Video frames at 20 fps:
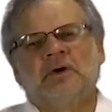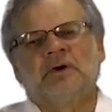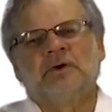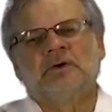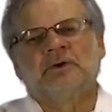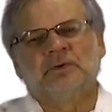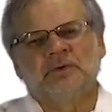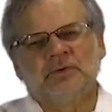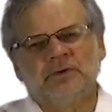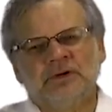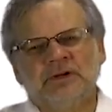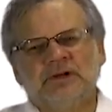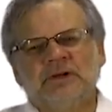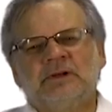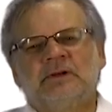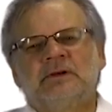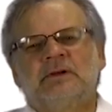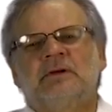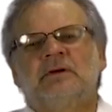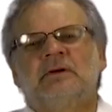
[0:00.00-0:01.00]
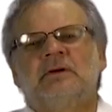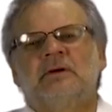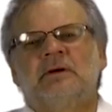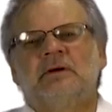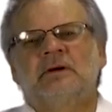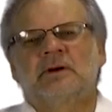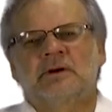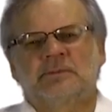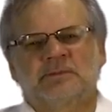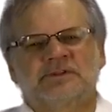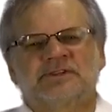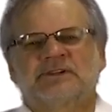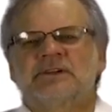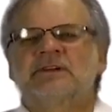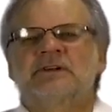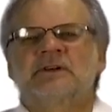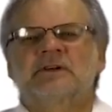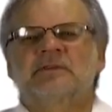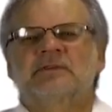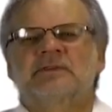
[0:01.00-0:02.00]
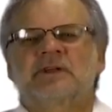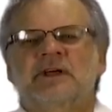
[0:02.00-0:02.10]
You need a representative